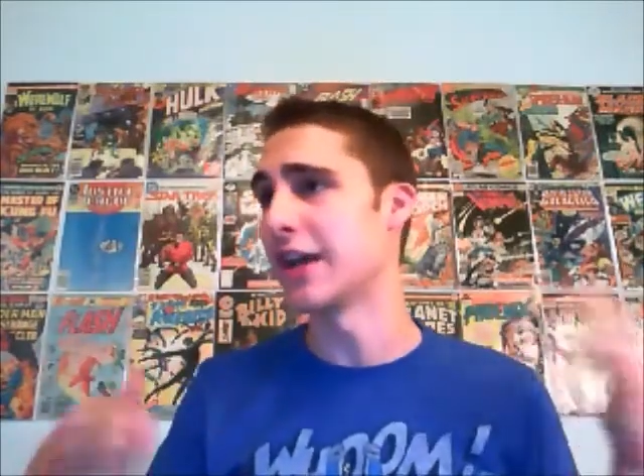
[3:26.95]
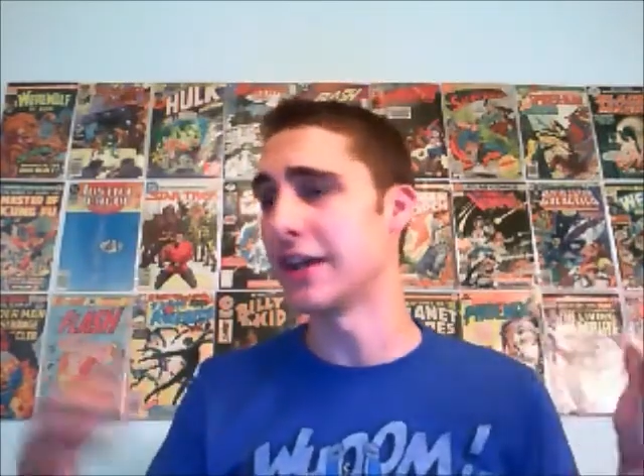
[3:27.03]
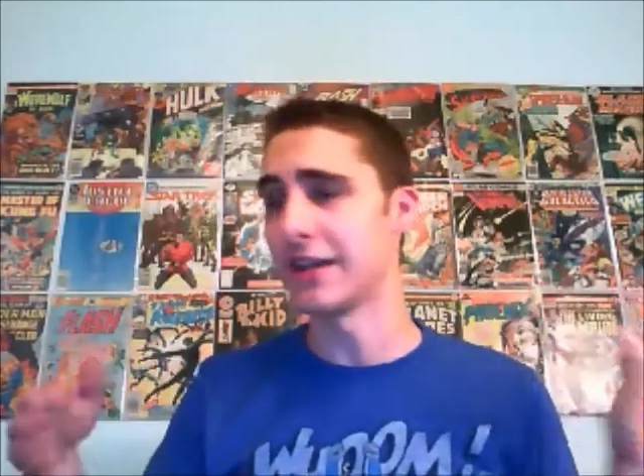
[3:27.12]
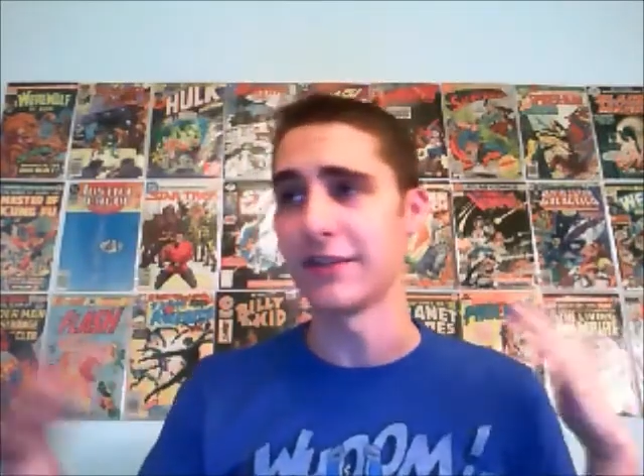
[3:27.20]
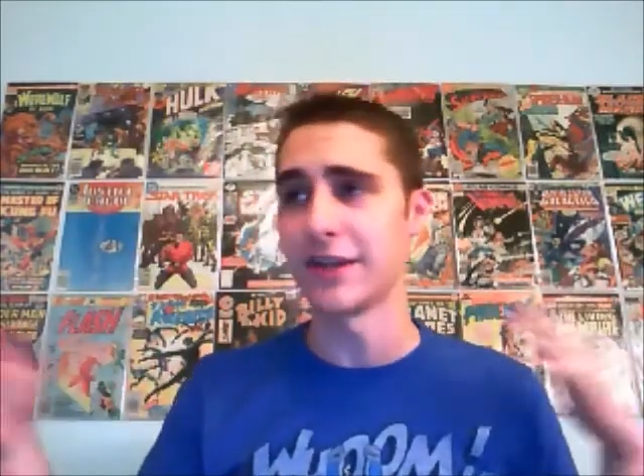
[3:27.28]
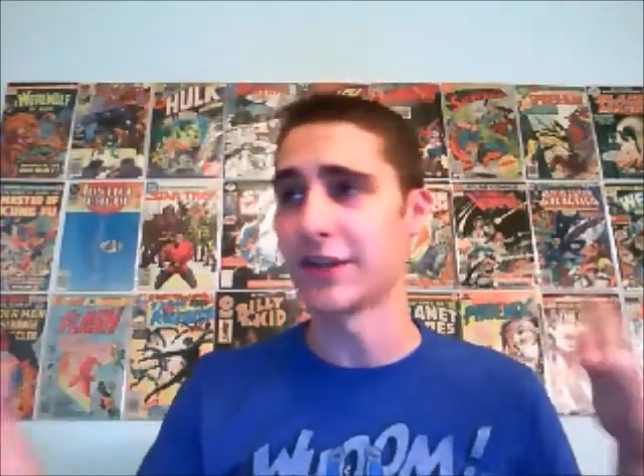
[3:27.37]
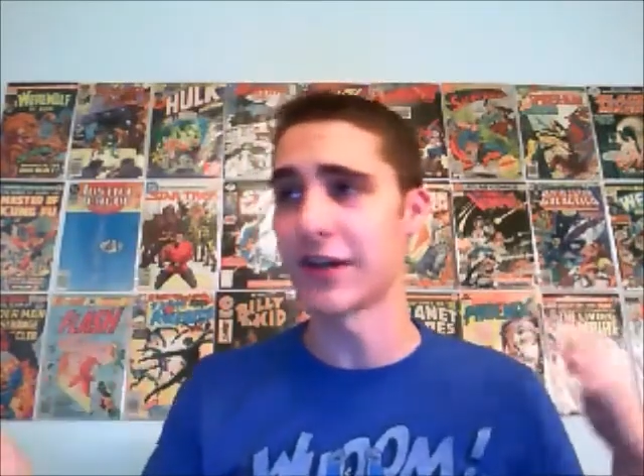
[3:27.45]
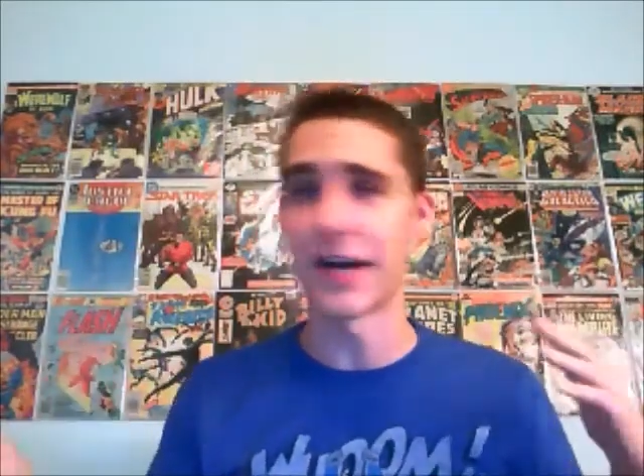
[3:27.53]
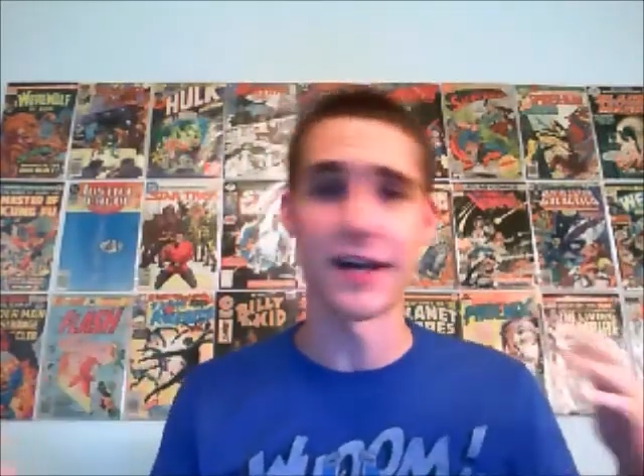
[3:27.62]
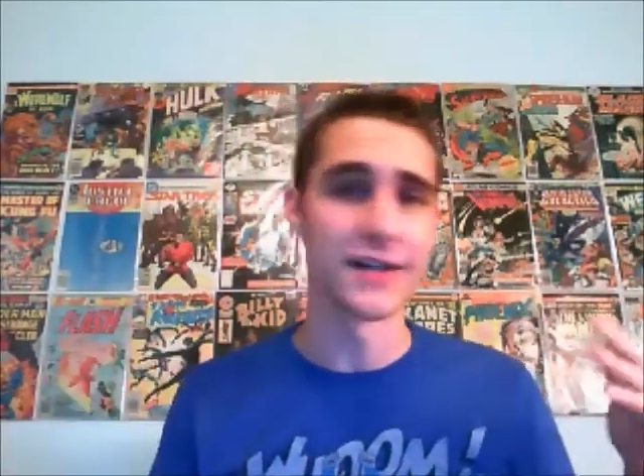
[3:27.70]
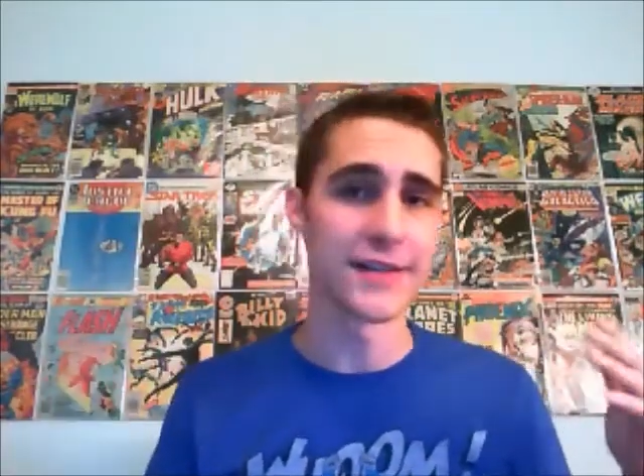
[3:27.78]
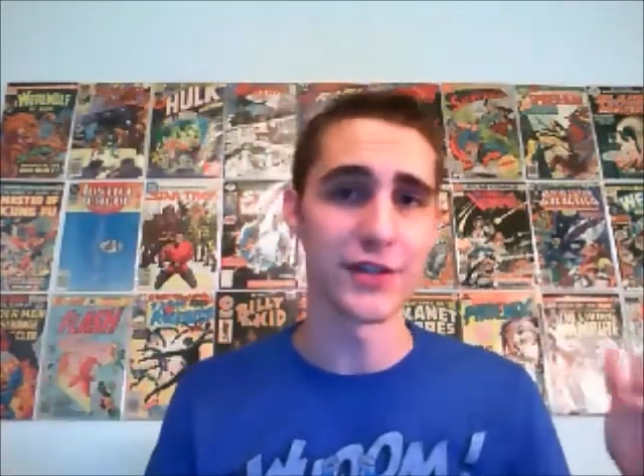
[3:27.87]
any of the other
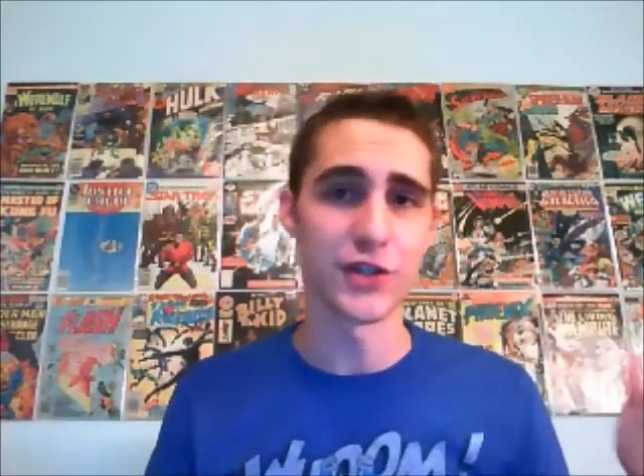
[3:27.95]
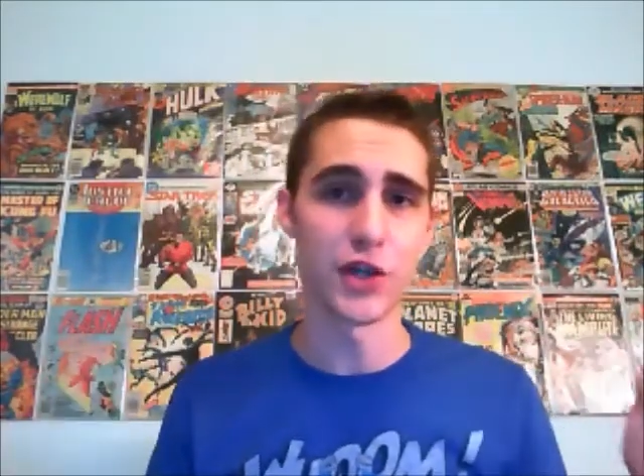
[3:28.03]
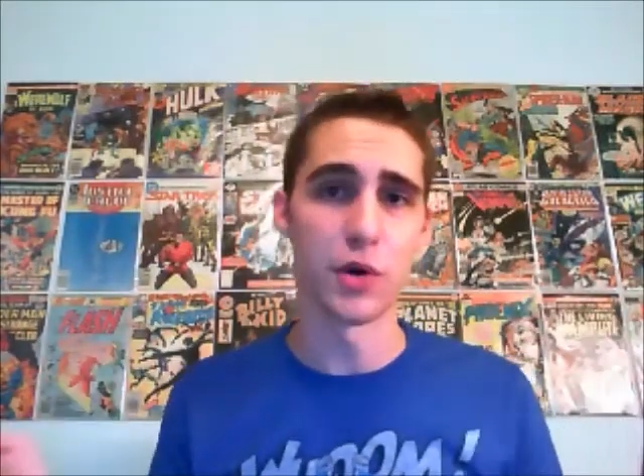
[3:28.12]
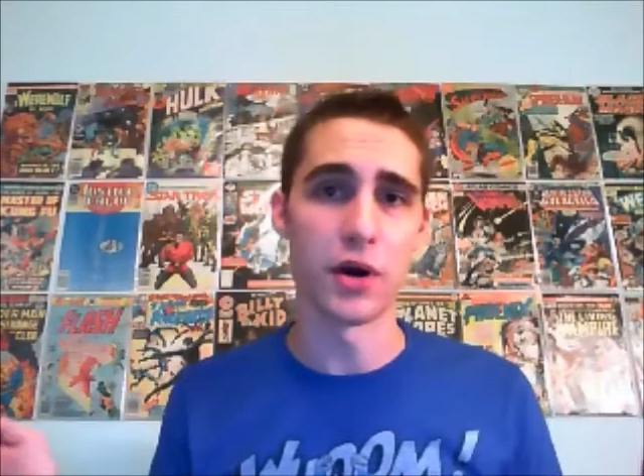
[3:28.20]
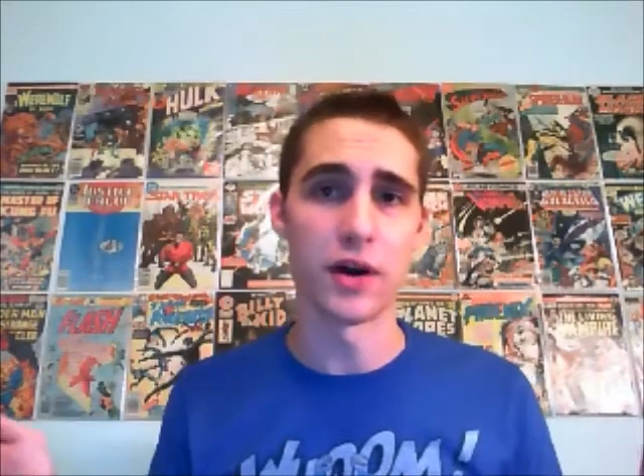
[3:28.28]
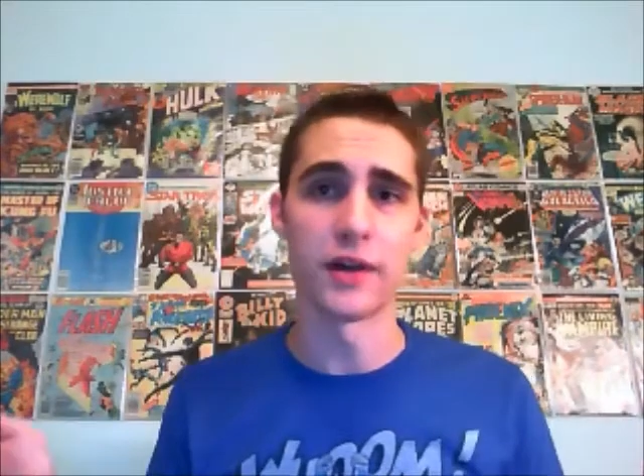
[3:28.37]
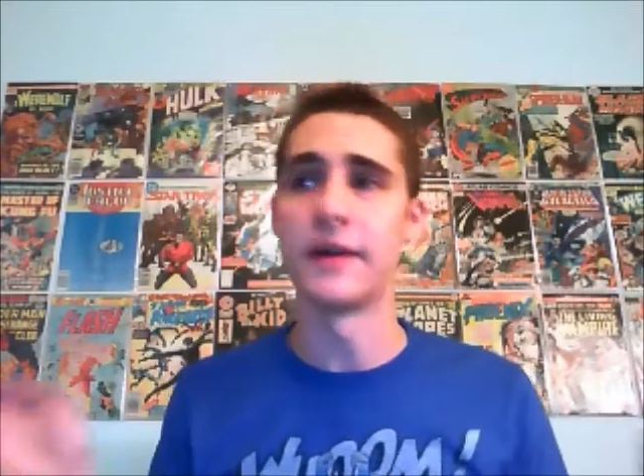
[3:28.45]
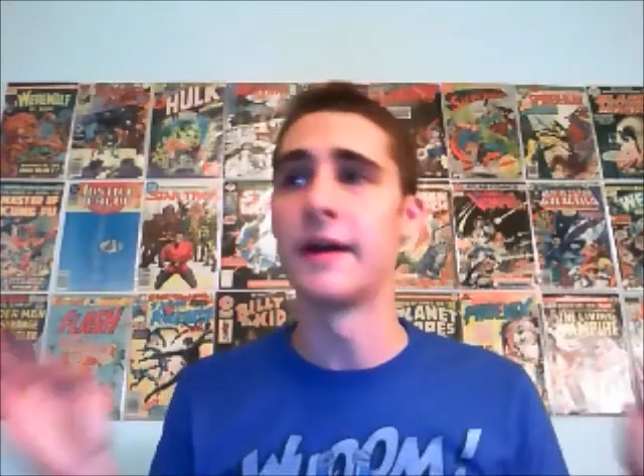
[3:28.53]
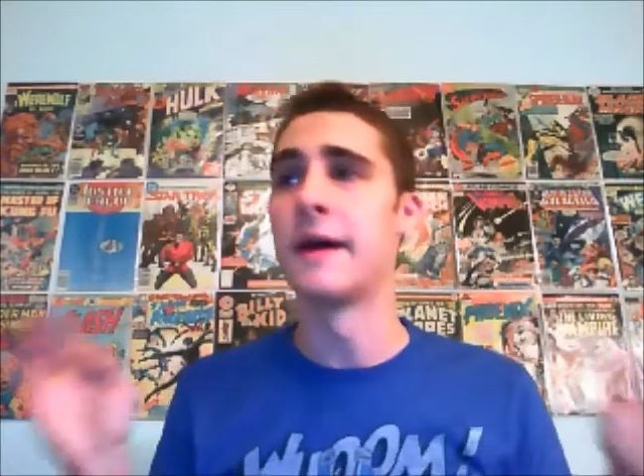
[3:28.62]
continents that you go on.